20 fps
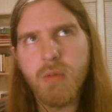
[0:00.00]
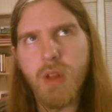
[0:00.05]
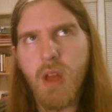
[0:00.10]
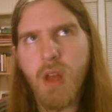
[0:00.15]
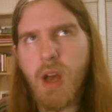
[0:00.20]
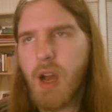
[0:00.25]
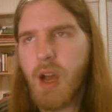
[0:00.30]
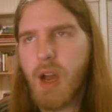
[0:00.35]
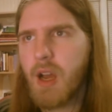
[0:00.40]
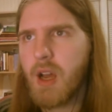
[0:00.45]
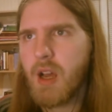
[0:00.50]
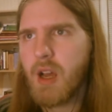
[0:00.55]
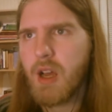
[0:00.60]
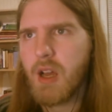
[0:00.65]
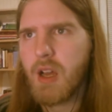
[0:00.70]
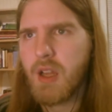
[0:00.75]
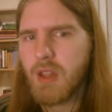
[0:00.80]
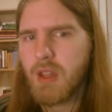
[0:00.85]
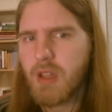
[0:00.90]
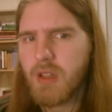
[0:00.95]

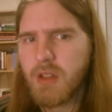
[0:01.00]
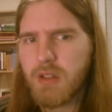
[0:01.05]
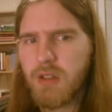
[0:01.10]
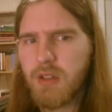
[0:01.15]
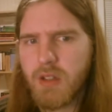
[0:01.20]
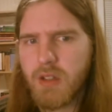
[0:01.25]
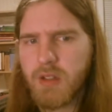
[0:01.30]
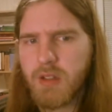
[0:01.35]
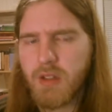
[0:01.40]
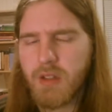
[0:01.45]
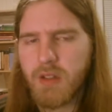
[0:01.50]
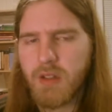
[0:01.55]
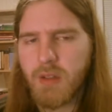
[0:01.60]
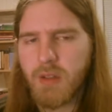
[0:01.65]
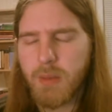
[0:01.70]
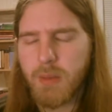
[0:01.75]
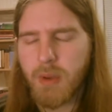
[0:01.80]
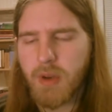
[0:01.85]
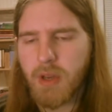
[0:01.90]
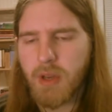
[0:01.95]
I thought the second season's
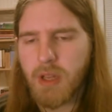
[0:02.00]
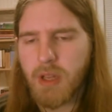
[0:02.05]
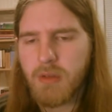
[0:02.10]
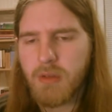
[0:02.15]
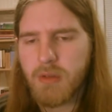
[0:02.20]
up there now.